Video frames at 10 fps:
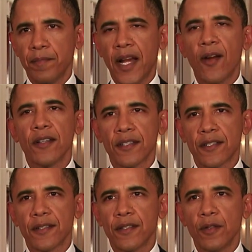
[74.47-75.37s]

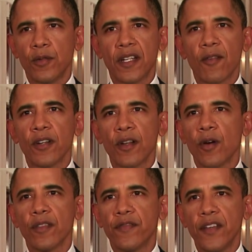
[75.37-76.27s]
parents who would never
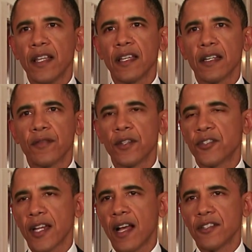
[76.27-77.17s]
know the feeling of
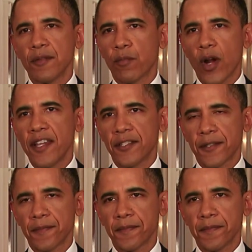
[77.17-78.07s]
their child's embrace,